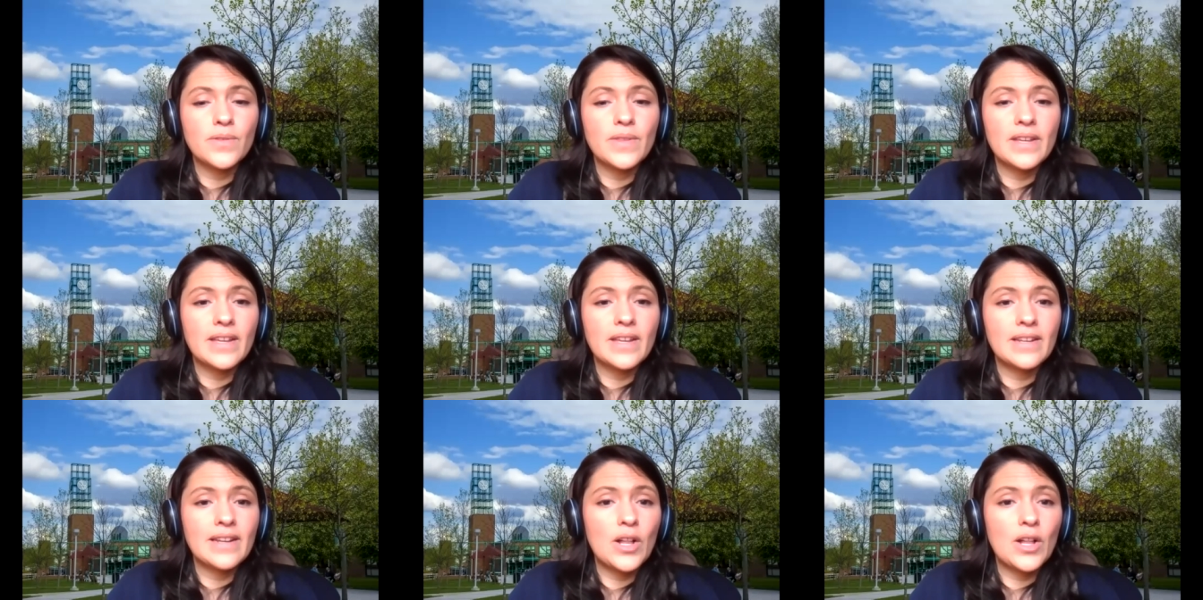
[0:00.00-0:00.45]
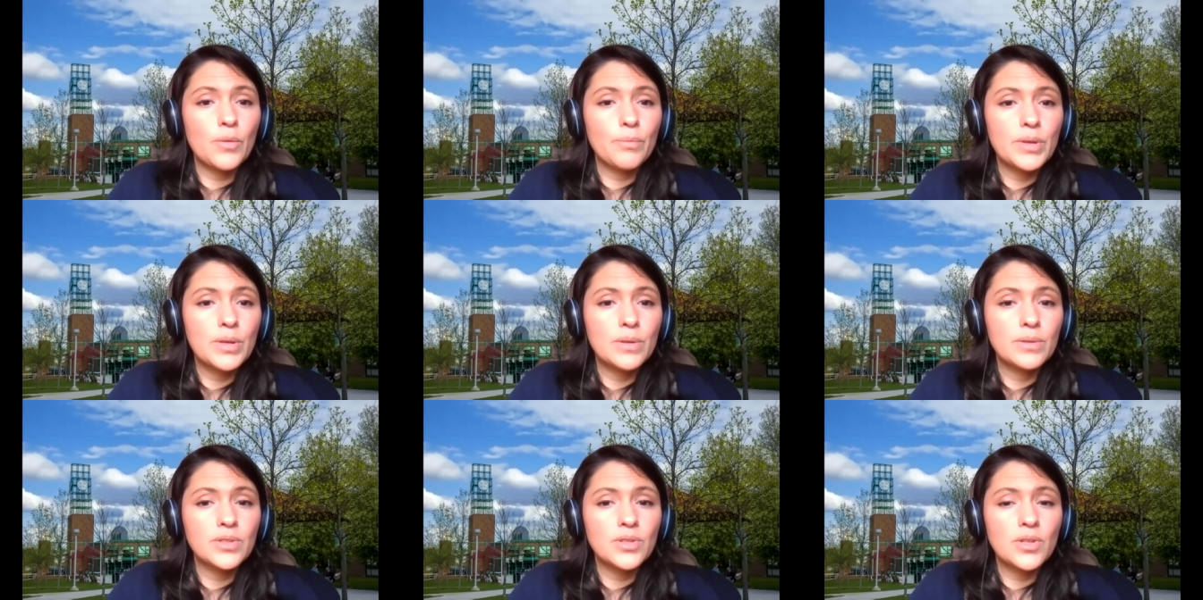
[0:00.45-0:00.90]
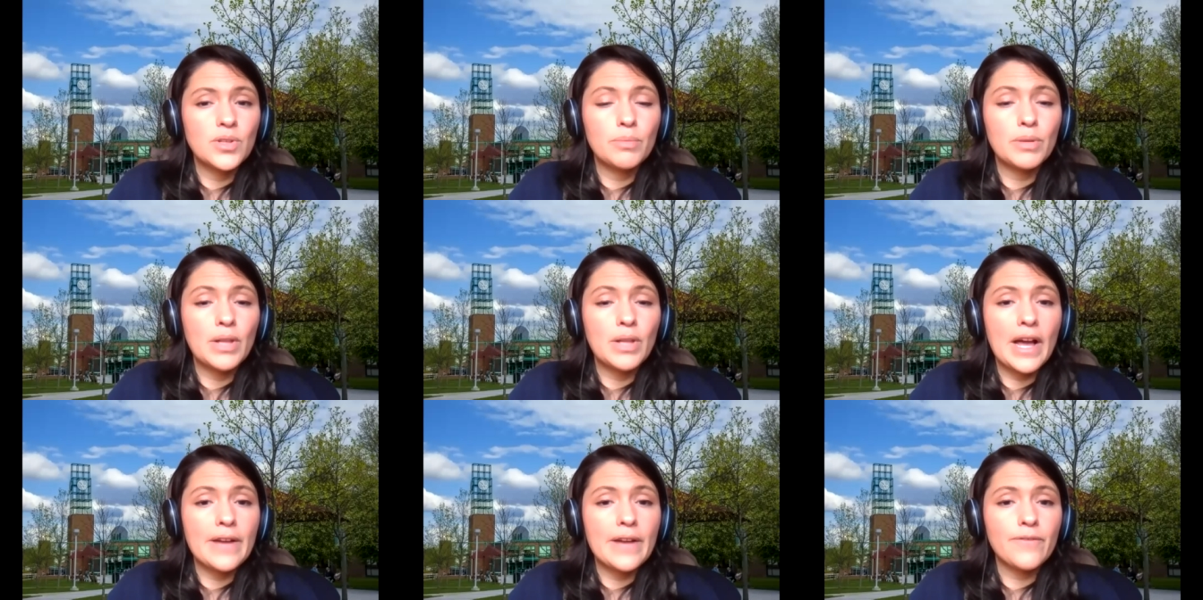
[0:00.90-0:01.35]
so they can help you to
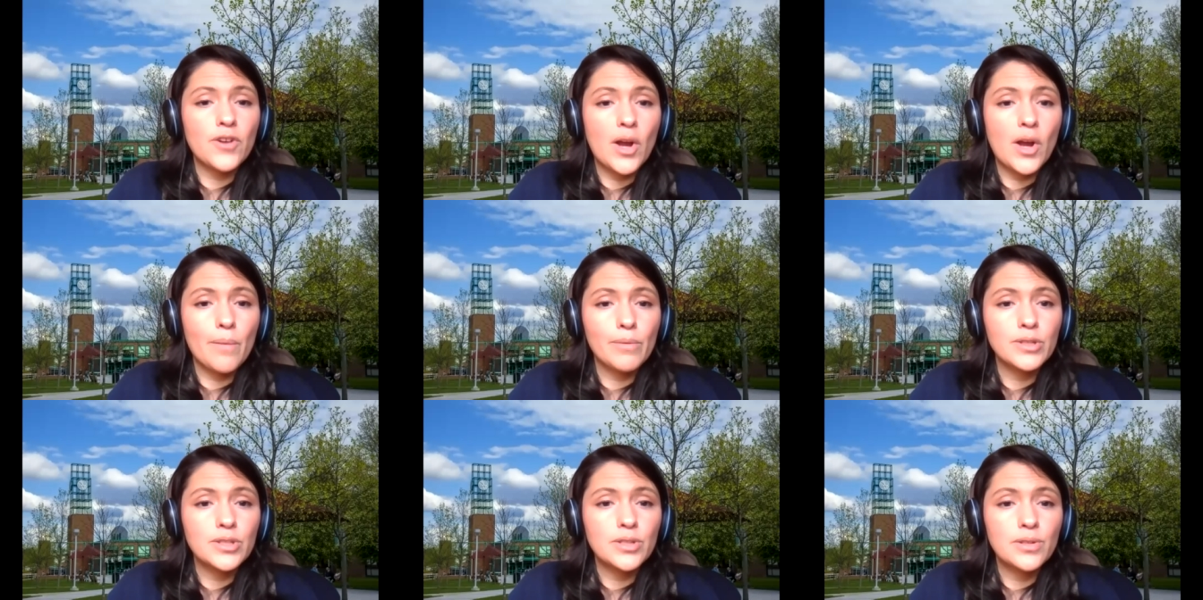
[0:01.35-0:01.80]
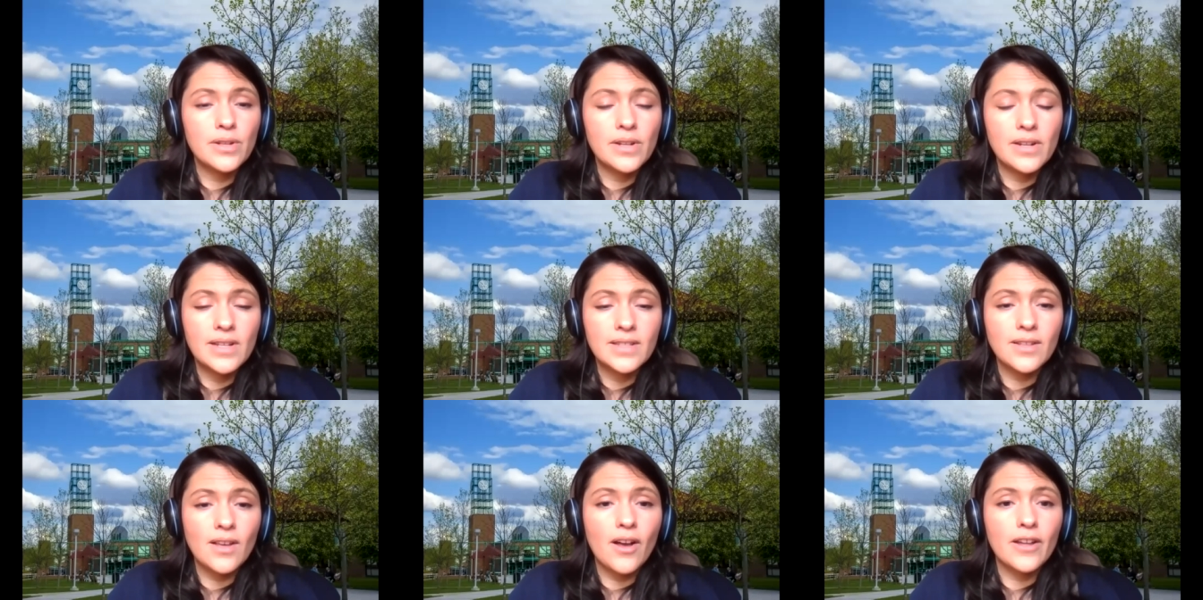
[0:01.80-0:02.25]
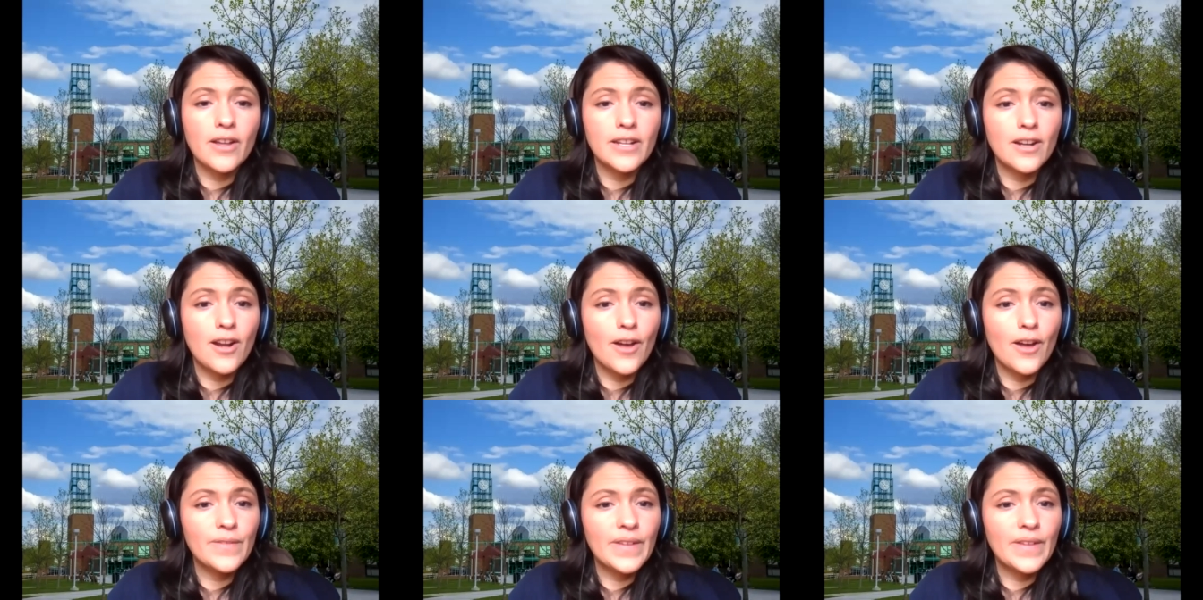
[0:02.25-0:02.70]
apply for opportunities on
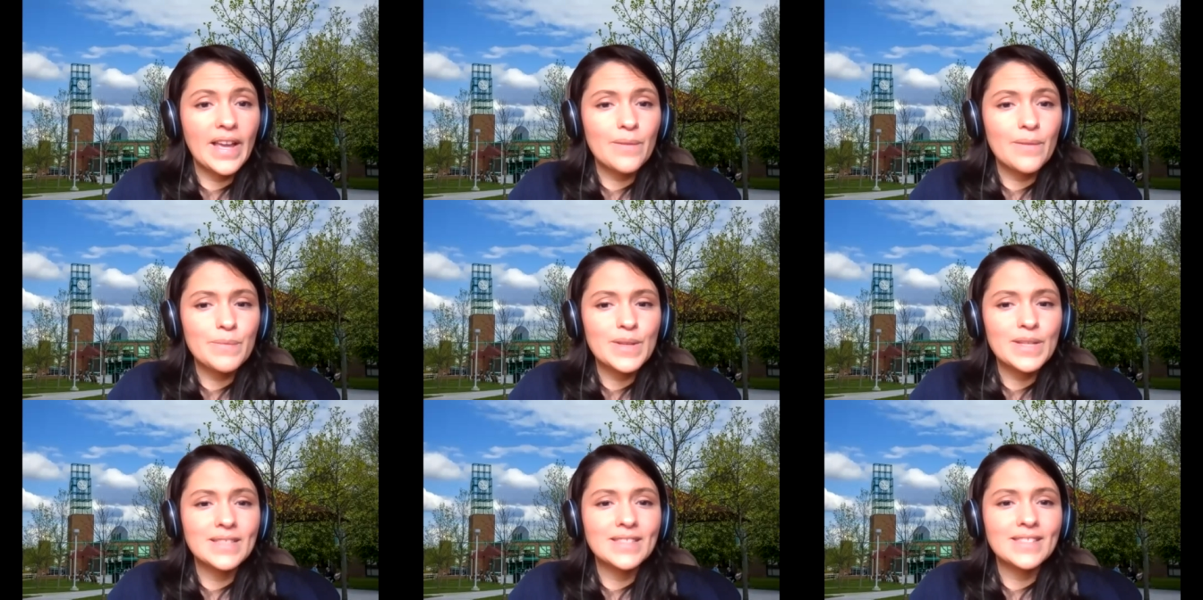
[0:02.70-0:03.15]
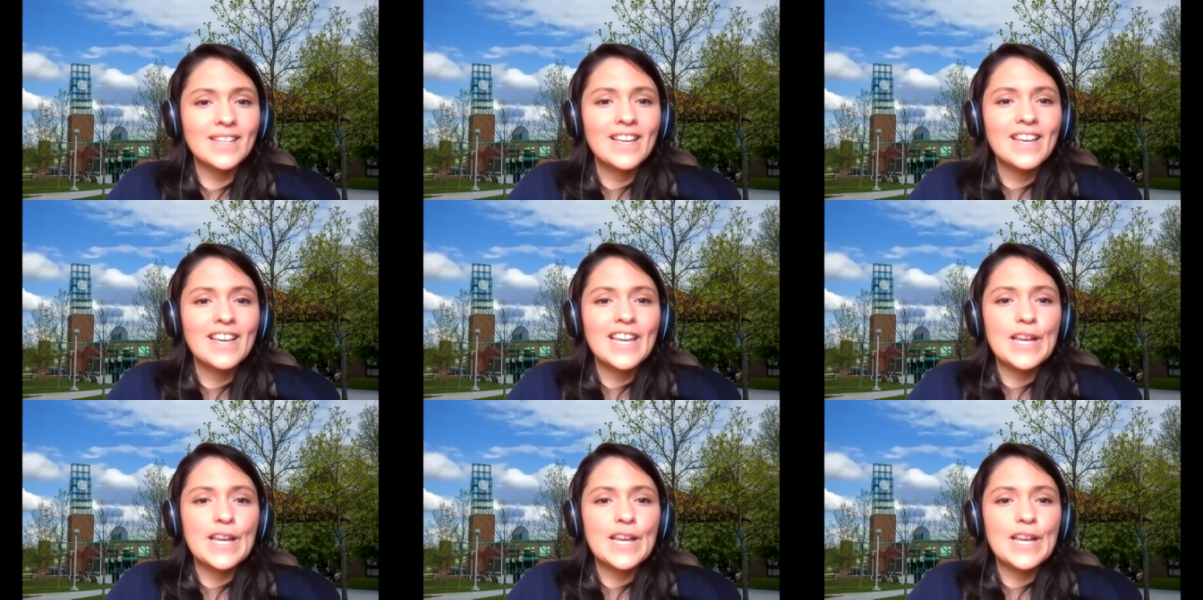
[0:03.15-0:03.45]
and off campus.